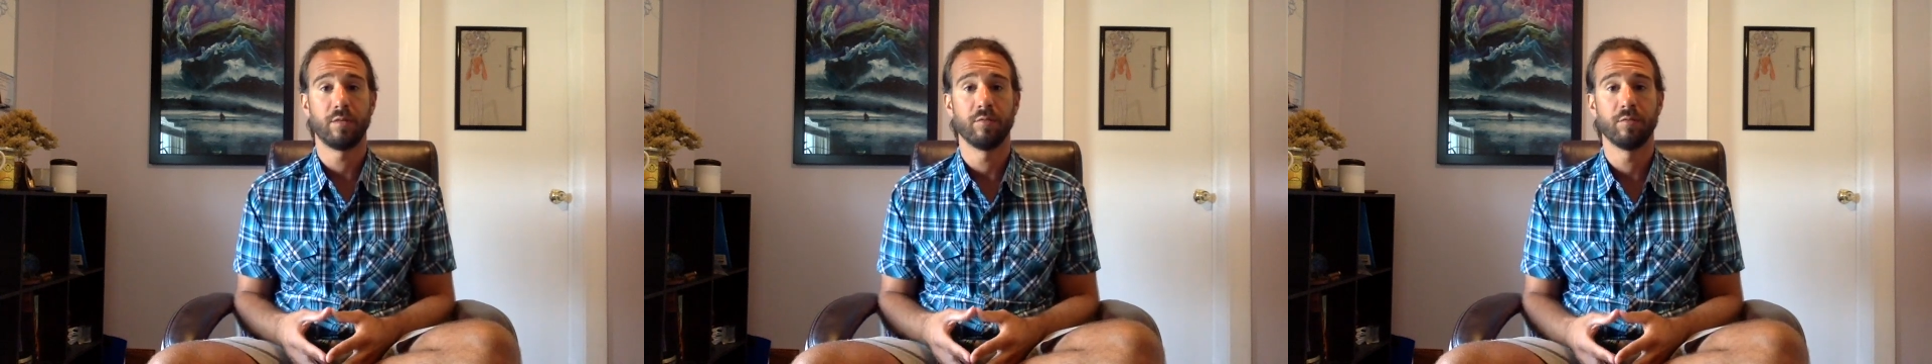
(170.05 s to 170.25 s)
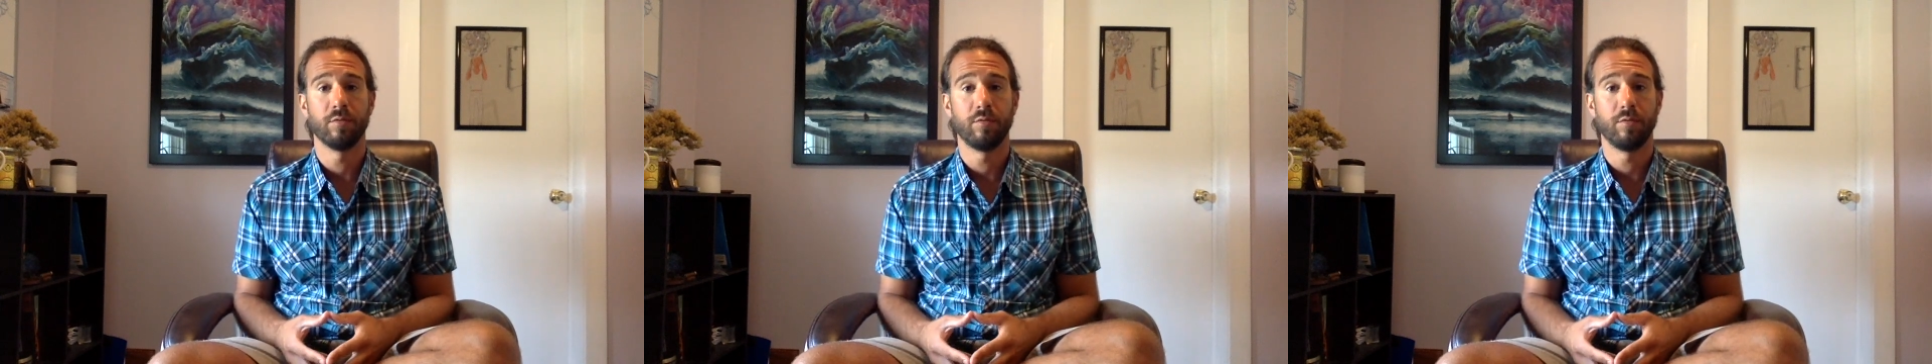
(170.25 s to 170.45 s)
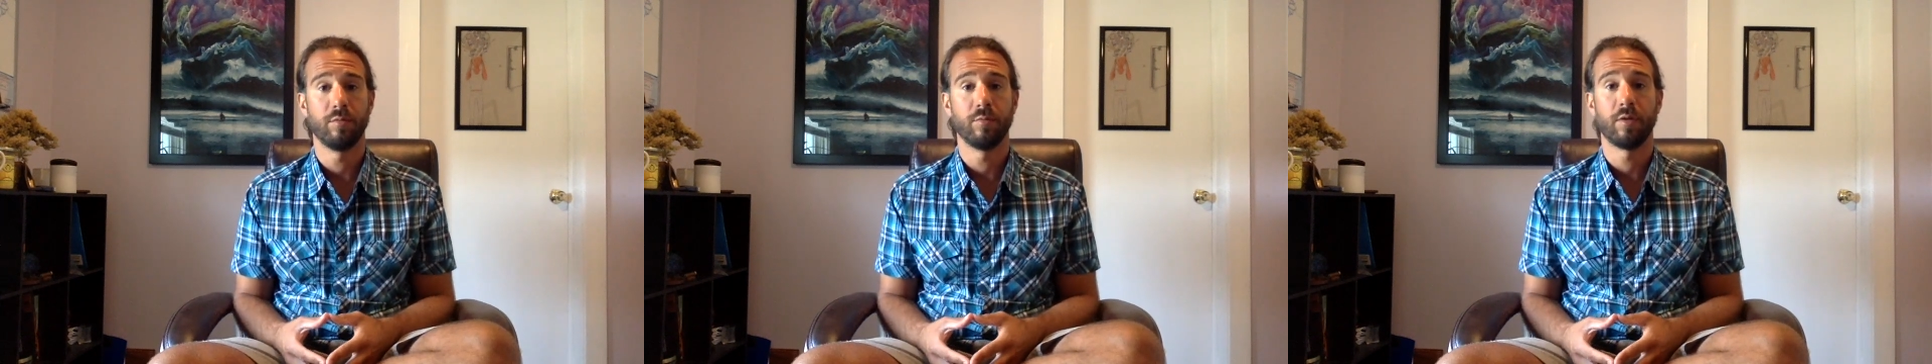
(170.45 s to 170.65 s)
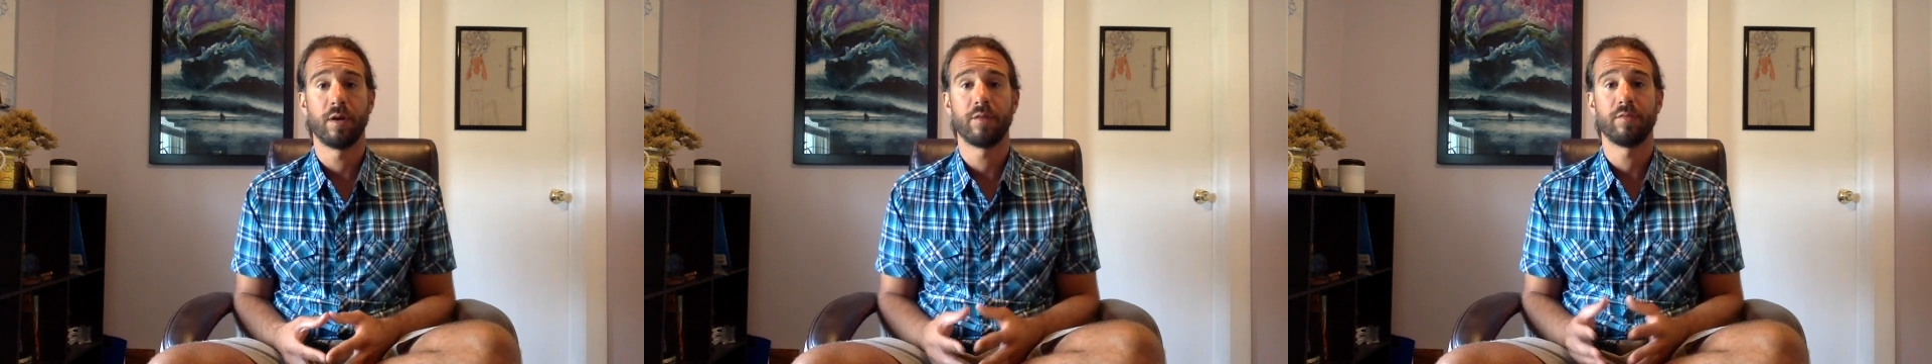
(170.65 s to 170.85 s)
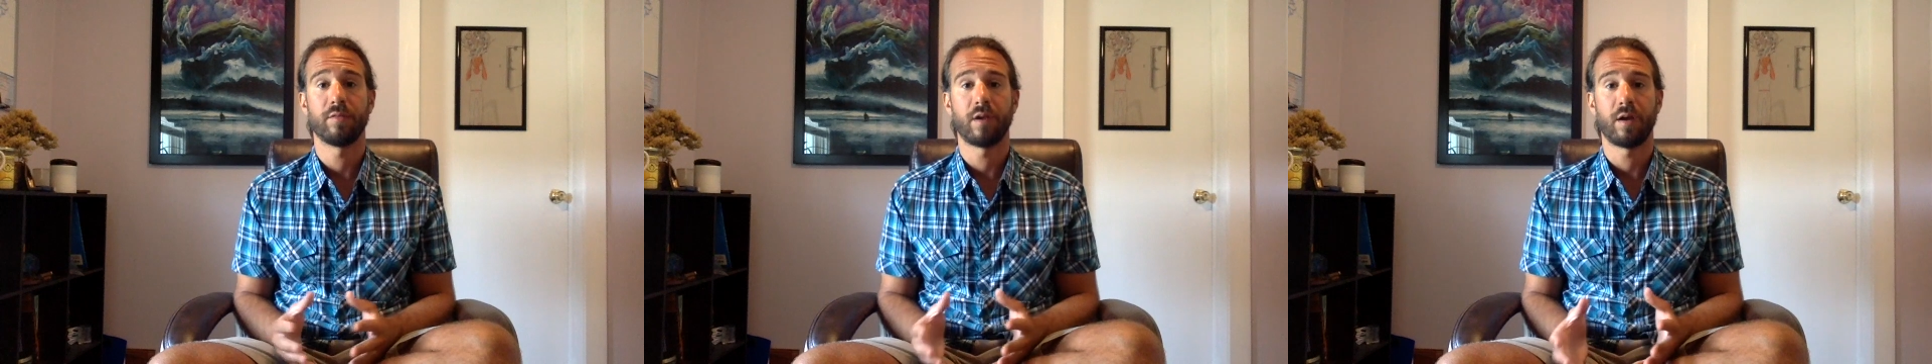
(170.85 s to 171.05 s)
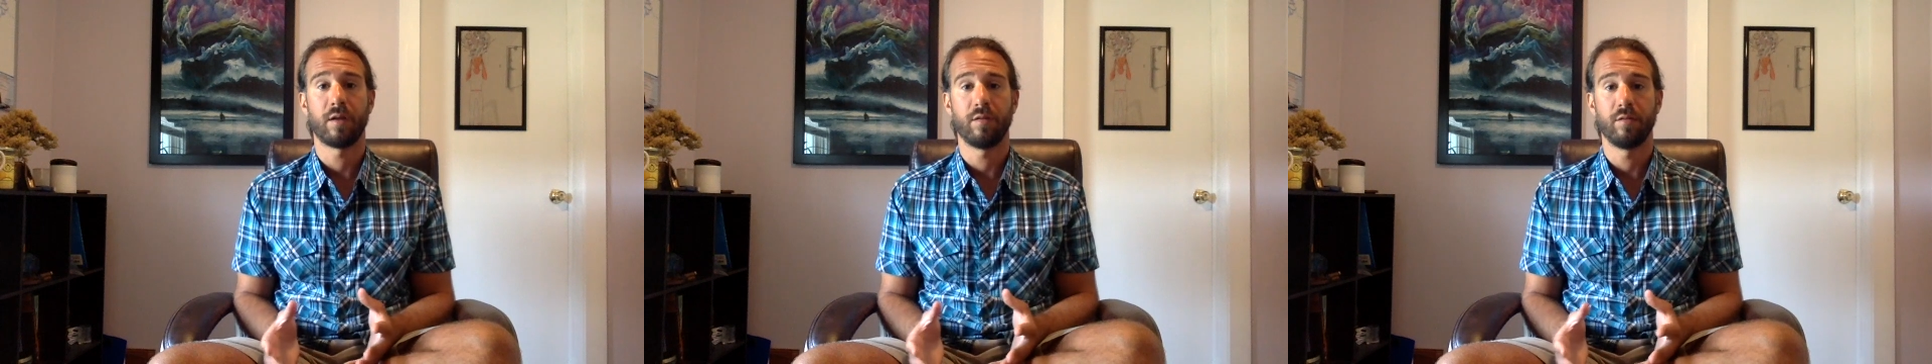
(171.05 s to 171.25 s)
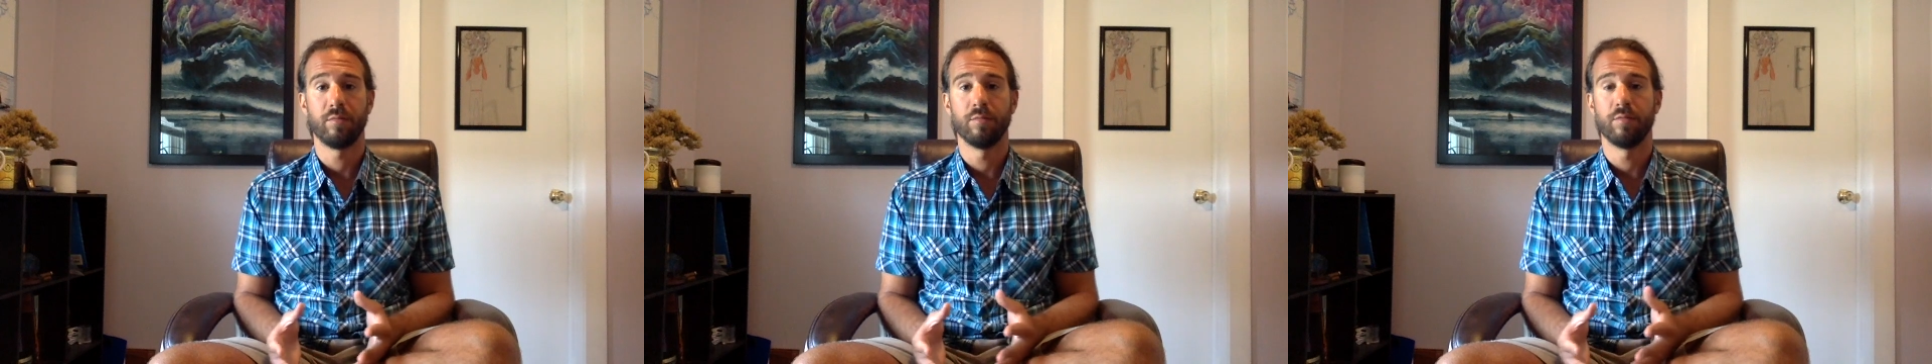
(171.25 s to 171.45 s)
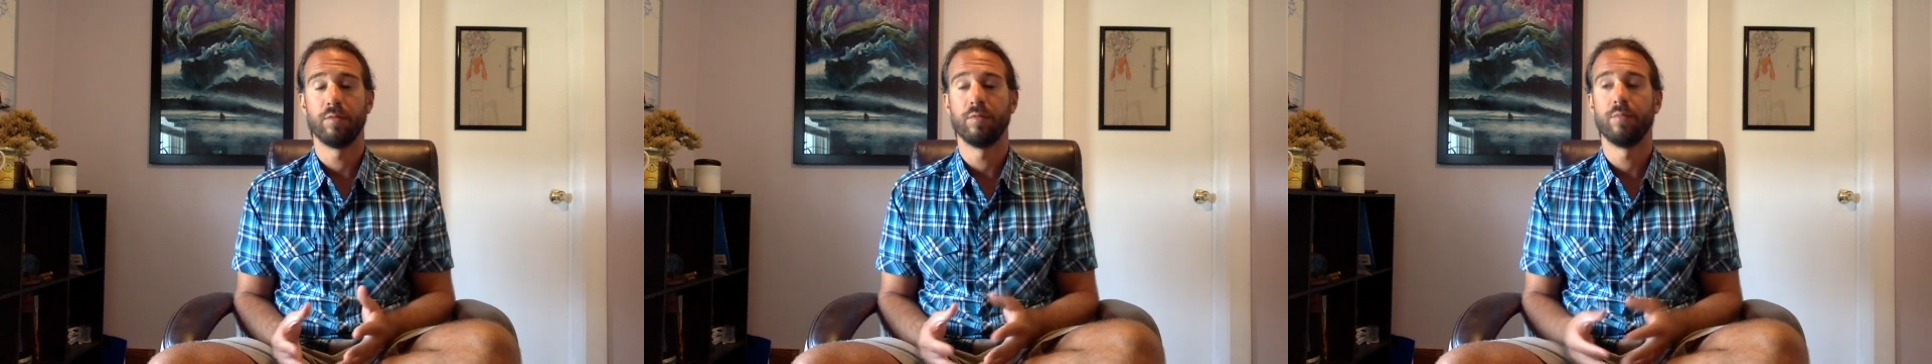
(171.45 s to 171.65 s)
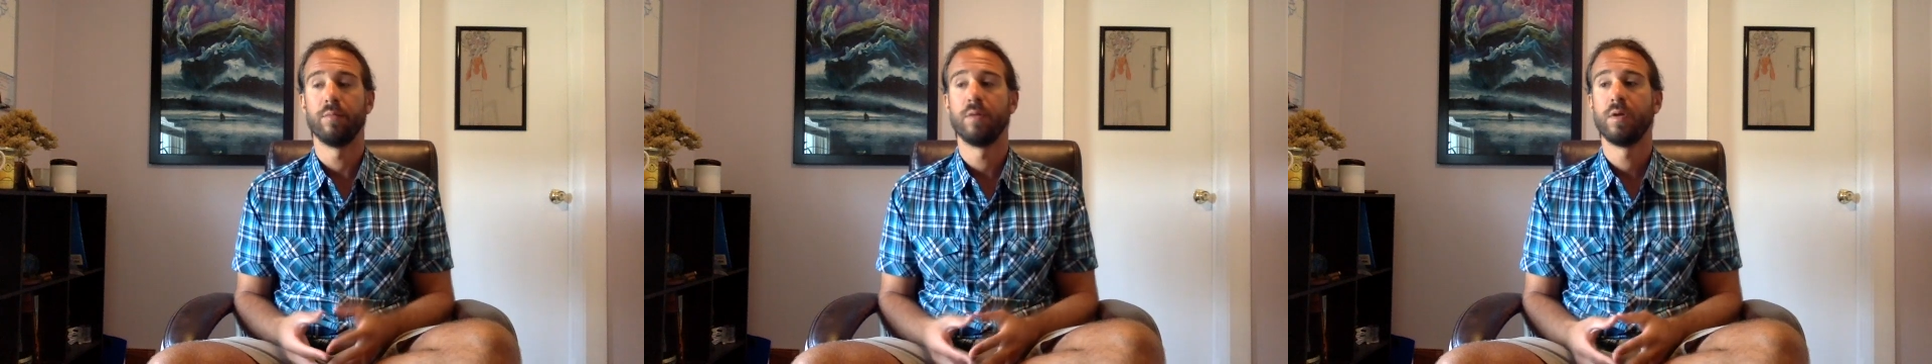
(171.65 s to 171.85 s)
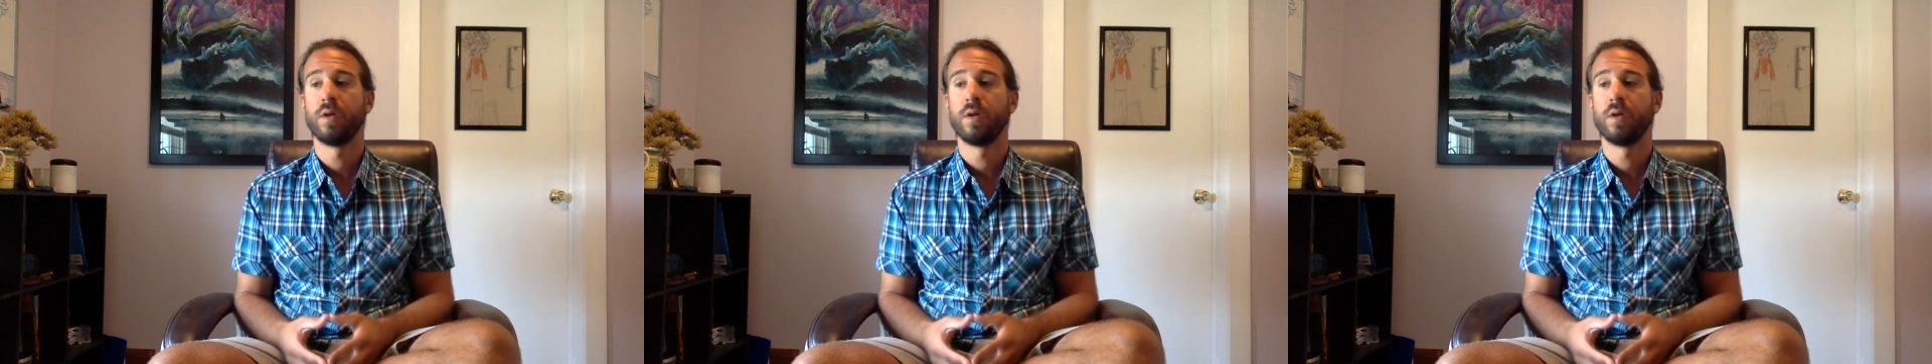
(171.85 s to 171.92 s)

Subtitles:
the room or outside of the room,